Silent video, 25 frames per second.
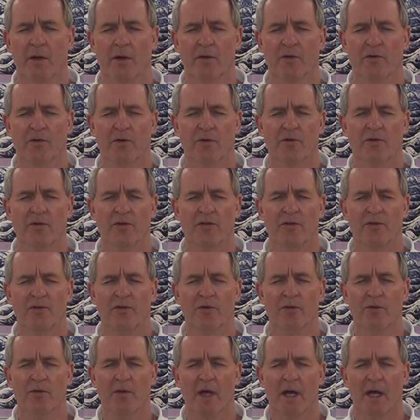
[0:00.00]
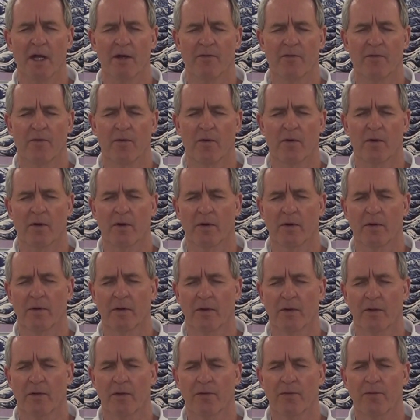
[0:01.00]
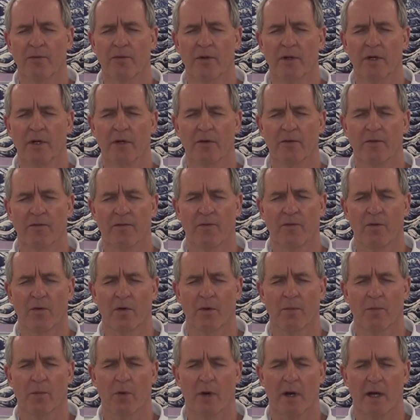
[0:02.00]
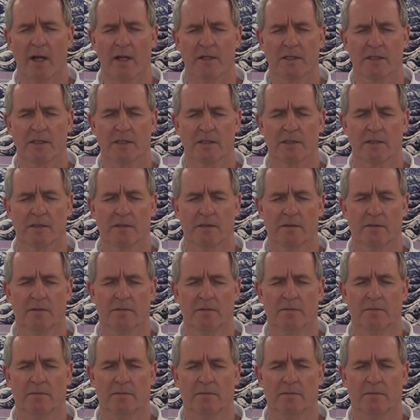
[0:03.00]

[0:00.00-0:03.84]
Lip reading: So just do that for 3 or 4 breaths.